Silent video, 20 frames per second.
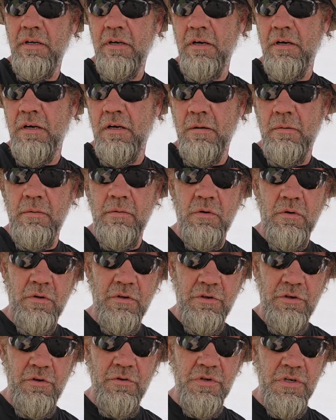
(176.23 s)
Uh, I'm going
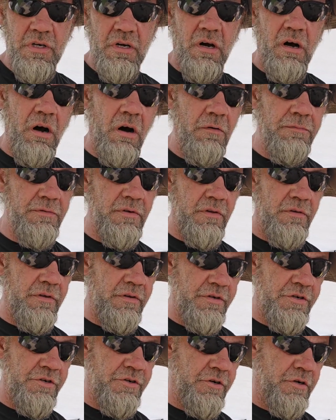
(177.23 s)
to use it often
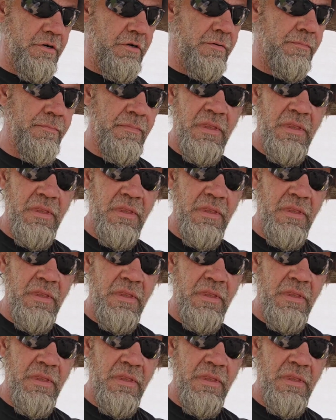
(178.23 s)
this year.